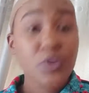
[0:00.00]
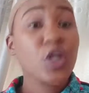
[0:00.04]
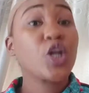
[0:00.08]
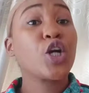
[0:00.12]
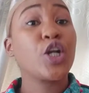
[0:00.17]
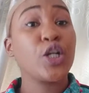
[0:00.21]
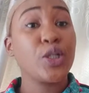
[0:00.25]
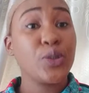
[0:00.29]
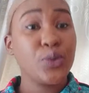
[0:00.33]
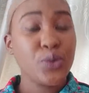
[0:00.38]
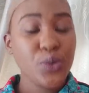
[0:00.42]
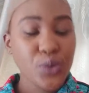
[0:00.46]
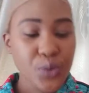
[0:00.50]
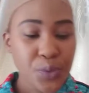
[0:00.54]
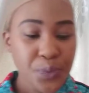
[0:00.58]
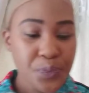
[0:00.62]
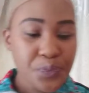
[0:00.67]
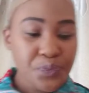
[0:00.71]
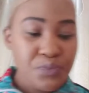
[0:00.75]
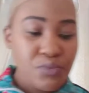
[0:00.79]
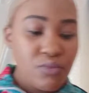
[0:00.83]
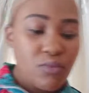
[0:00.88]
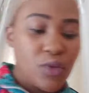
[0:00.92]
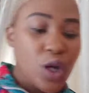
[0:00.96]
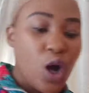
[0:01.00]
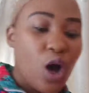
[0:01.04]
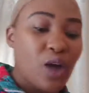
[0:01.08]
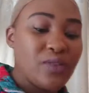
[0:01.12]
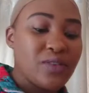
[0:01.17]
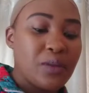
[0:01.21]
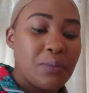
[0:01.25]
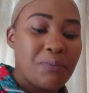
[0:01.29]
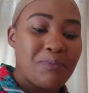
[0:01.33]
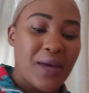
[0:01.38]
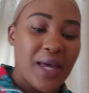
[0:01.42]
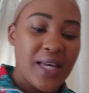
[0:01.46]
glue on
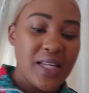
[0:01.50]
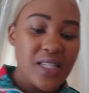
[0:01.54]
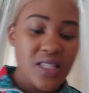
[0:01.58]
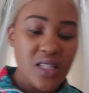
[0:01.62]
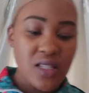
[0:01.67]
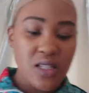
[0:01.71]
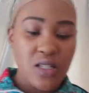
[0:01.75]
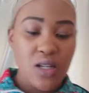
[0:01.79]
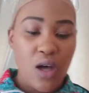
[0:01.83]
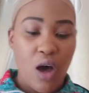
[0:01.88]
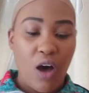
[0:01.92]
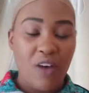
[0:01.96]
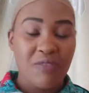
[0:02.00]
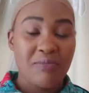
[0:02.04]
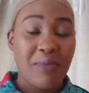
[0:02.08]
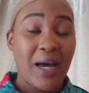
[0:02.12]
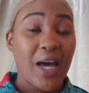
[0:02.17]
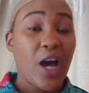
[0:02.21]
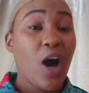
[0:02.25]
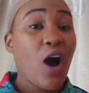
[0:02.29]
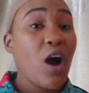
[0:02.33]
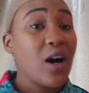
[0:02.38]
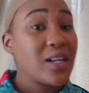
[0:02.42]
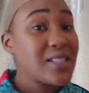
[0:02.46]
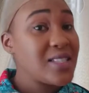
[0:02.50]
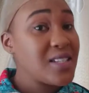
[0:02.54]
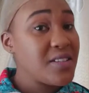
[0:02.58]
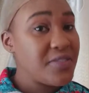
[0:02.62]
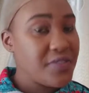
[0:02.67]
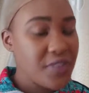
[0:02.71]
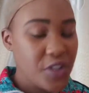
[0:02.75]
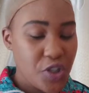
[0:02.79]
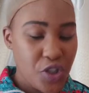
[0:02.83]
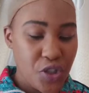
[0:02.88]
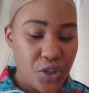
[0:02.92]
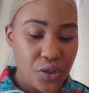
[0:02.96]
the base of my
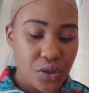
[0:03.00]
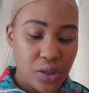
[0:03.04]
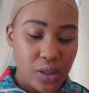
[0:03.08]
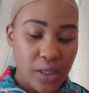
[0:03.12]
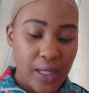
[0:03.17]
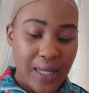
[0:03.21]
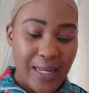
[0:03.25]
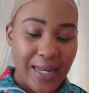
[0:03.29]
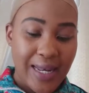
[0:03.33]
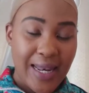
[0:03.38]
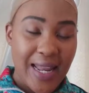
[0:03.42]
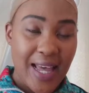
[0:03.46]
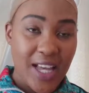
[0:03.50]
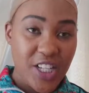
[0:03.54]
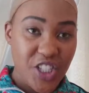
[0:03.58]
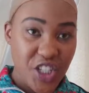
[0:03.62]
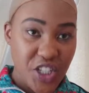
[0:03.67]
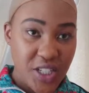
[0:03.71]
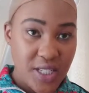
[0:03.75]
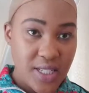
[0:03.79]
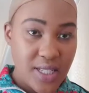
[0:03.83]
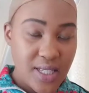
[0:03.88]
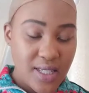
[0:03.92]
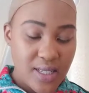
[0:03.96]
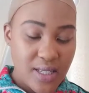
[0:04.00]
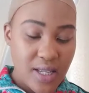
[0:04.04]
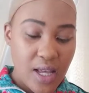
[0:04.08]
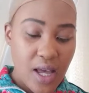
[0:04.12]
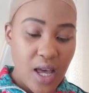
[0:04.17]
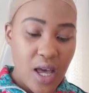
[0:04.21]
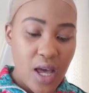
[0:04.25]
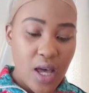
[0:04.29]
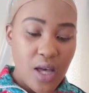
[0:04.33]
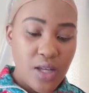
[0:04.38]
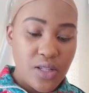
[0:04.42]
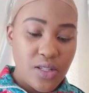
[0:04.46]
artificial lashes
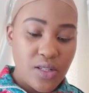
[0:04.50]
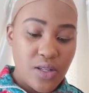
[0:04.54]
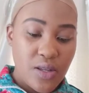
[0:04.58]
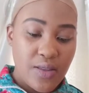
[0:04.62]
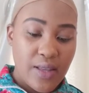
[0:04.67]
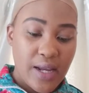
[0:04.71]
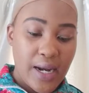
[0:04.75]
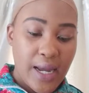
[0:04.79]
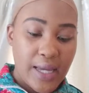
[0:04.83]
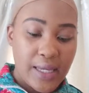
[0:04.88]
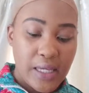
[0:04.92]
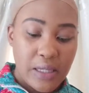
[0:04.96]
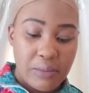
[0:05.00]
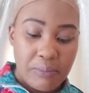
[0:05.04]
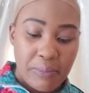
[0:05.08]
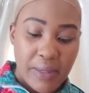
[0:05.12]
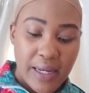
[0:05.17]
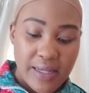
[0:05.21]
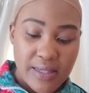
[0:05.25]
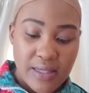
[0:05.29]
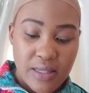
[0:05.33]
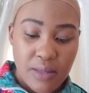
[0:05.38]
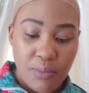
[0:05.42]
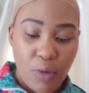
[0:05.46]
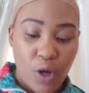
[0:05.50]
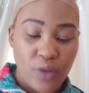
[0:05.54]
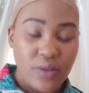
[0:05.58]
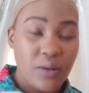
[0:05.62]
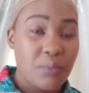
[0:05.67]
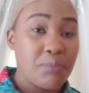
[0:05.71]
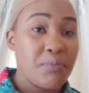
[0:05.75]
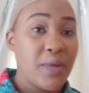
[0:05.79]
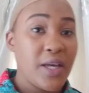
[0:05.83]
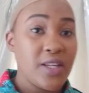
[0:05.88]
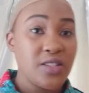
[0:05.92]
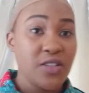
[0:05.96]
so that I can place them on the
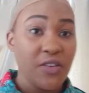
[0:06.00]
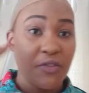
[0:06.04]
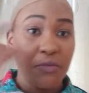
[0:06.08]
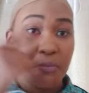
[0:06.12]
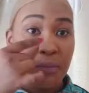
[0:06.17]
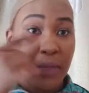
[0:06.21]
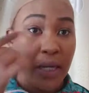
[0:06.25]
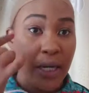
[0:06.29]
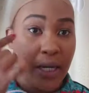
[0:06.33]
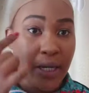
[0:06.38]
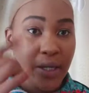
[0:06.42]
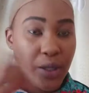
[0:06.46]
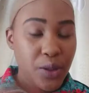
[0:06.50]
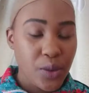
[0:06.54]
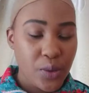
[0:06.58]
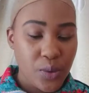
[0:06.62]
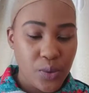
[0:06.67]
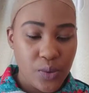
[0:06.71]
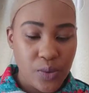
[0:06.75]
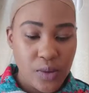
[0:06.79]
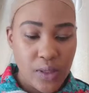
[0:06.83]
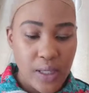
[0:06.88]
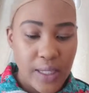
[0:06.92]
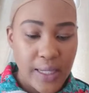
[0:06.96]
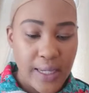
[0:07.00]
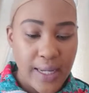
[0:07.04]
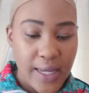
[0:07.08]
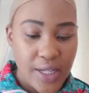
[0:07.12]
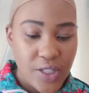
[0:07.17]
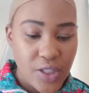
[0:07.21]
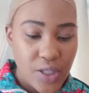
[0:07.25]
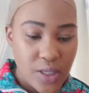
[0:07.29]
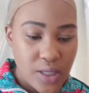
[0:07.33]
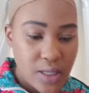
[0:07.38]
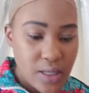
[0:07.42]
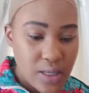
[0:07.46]
base of my own
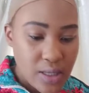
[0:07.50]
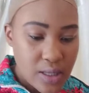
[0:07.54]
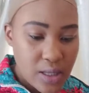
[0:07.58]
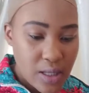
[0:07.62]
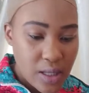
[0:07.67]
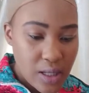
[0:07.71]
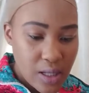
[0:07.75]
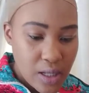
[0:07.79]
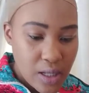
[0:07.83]
lashes.